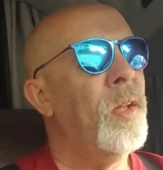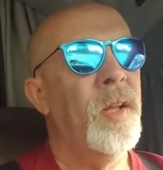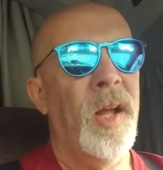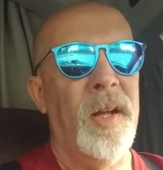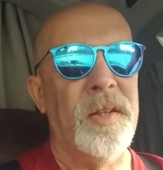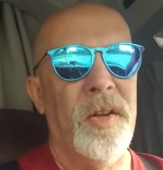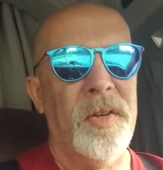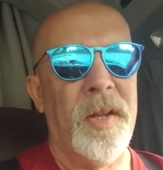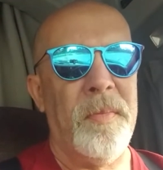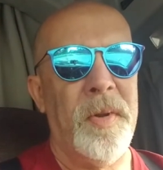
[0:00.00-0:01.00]
I'm going to
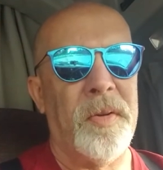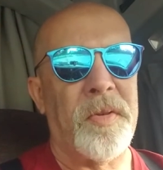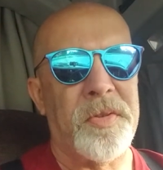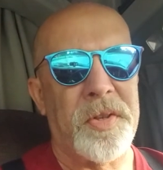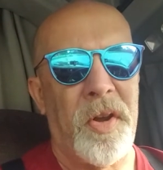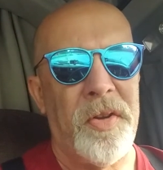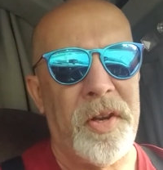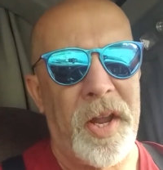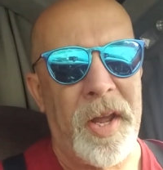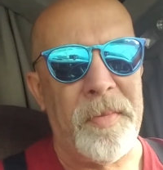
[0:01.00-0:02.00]
get me a croissant,
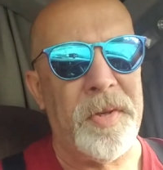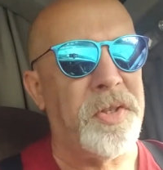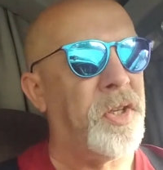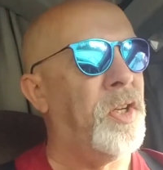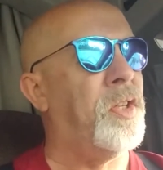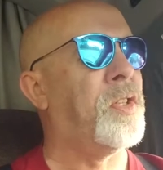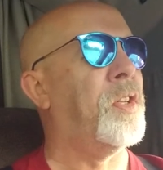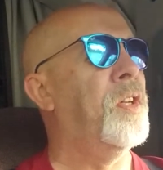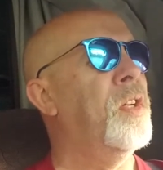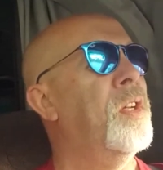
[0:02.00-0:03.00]
ham, and cheese
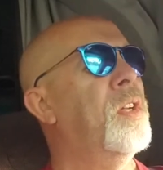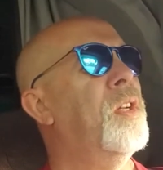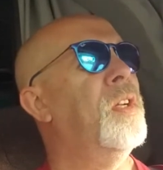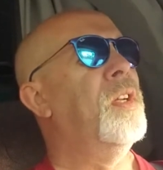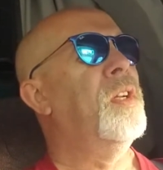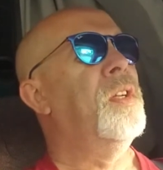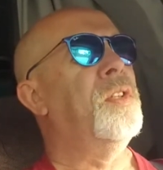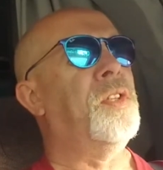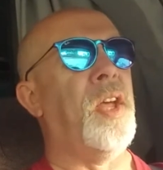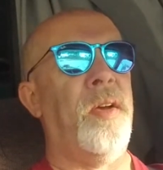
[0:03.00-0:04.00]

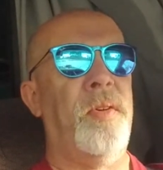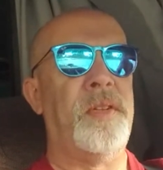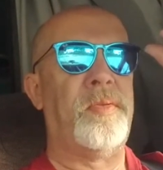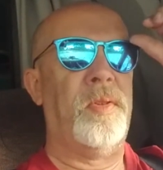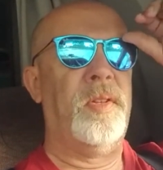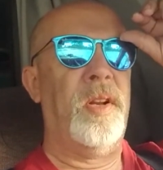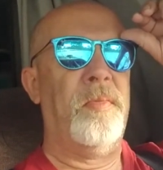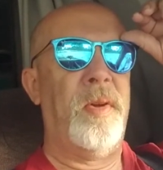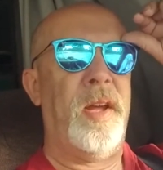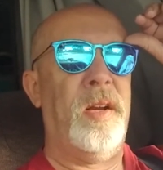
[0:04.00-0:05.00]
sandwich with a little
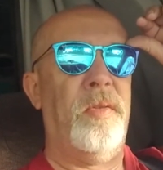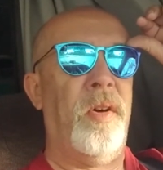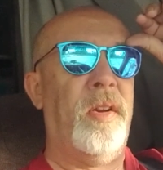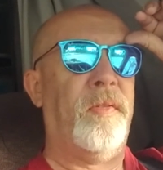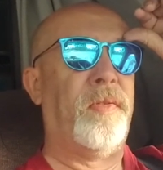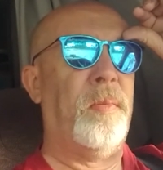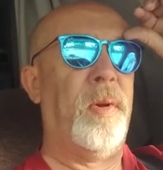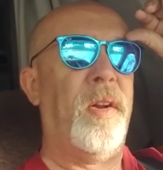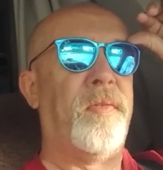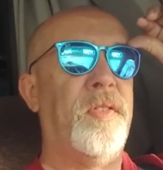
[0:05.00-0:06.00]
mayo on it for
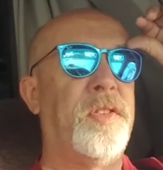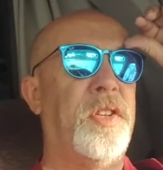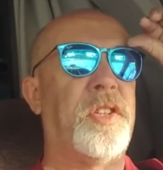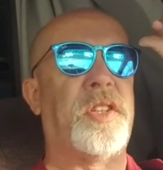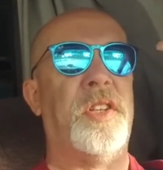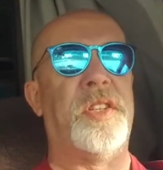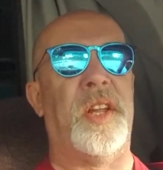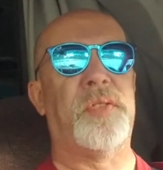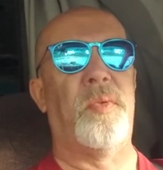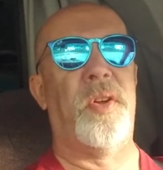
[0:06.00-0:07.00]
breakfast, just because
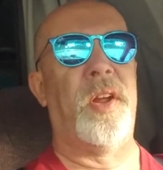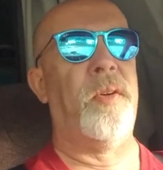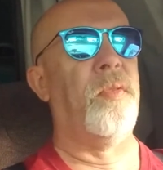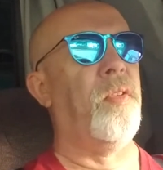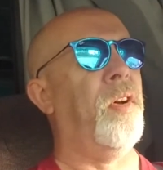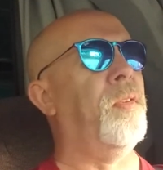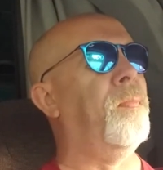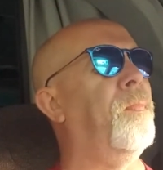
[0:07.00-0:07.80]
that's what I want.